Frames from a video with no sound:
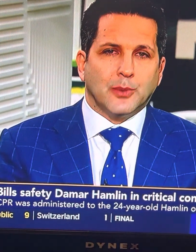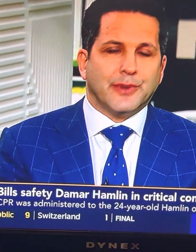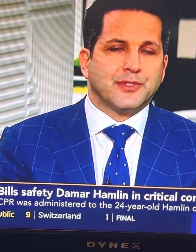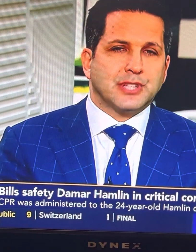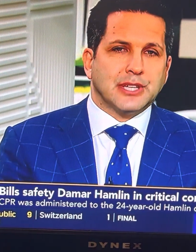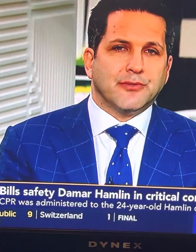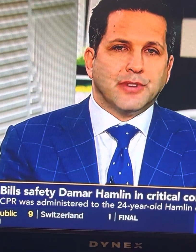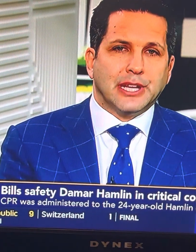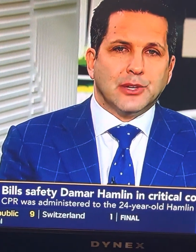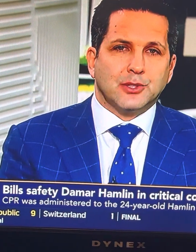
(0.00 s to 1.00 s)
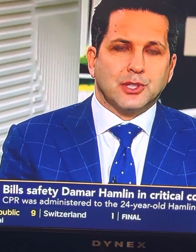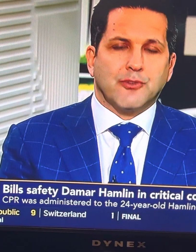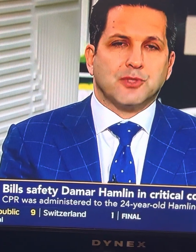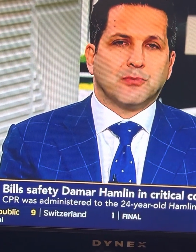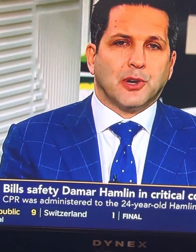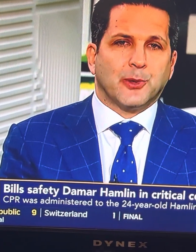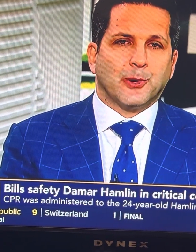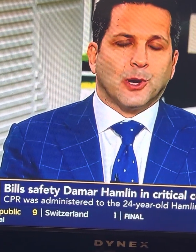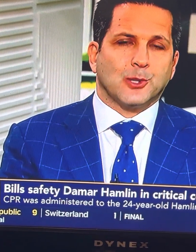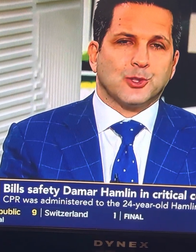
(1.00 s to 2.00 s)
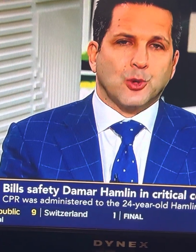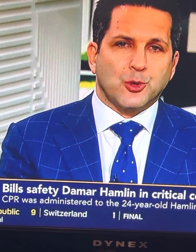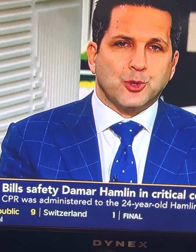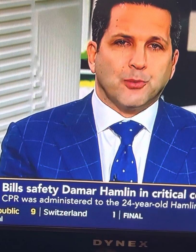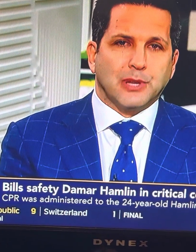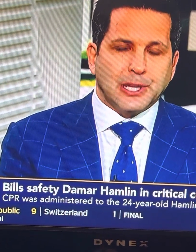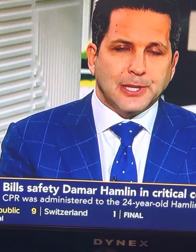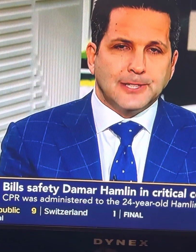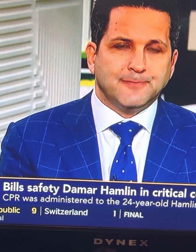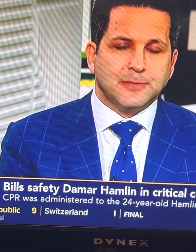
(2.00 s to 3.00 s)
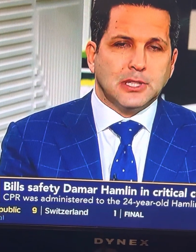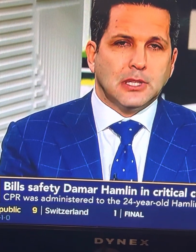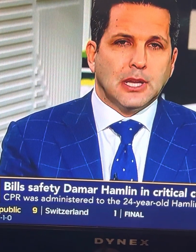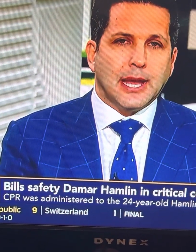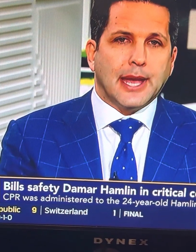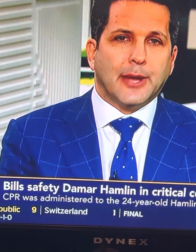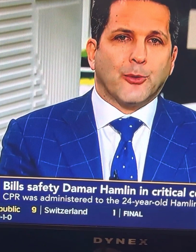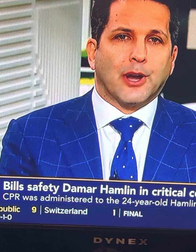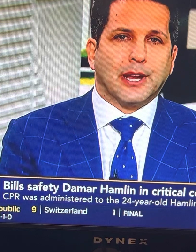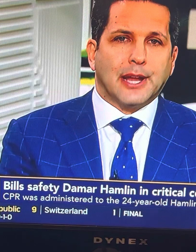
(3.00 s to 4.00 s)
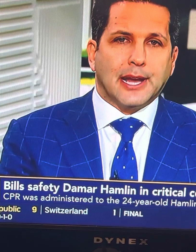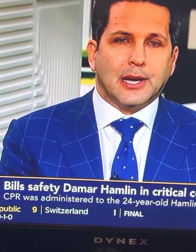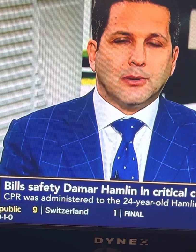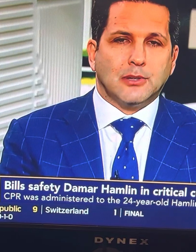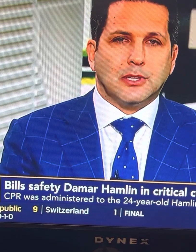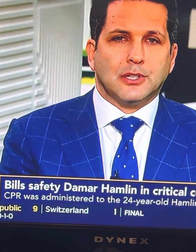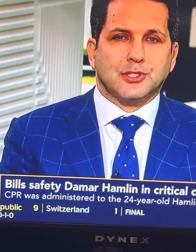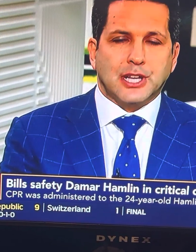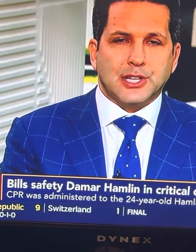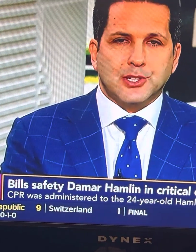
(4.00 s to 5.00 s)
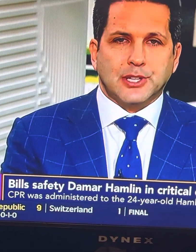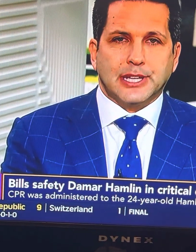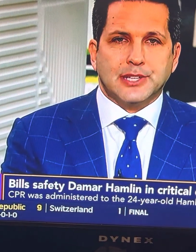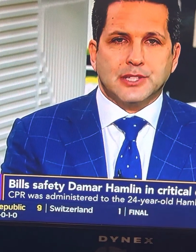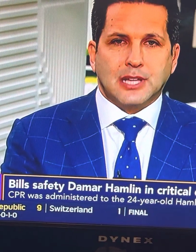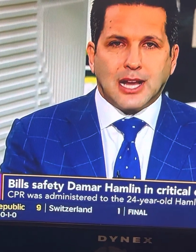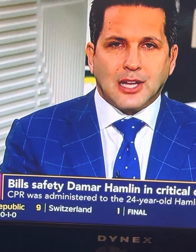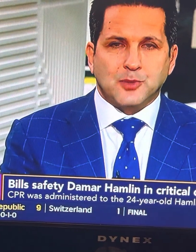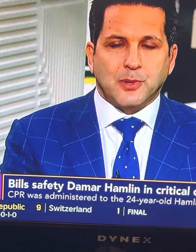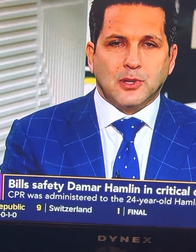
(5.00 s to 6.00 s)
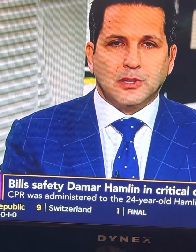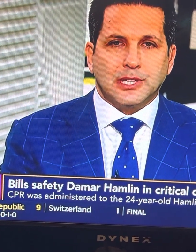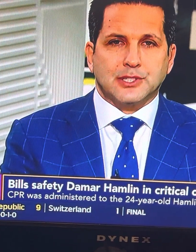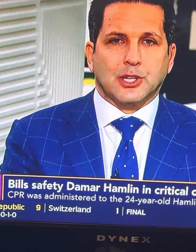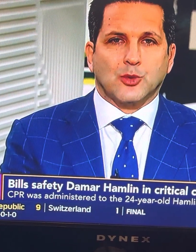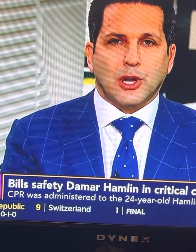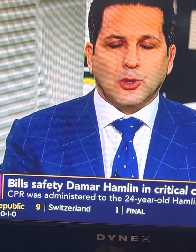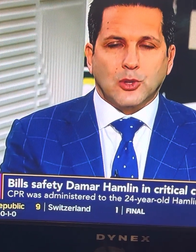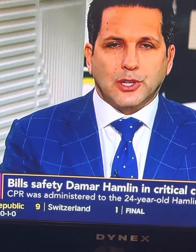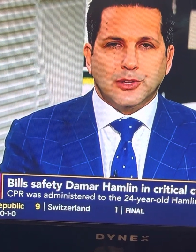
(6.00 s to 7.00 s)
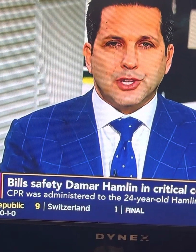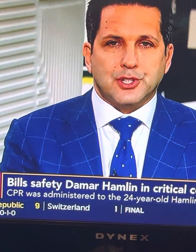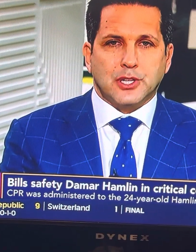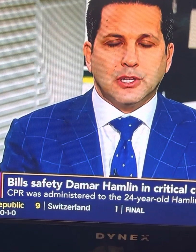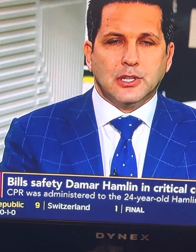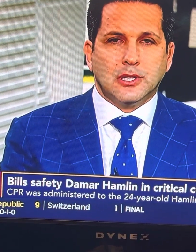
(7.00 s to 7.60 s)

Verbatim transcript: We've seen videos of his mother on social media. And right now, essentially, he's in the hospital, he's in critical condition.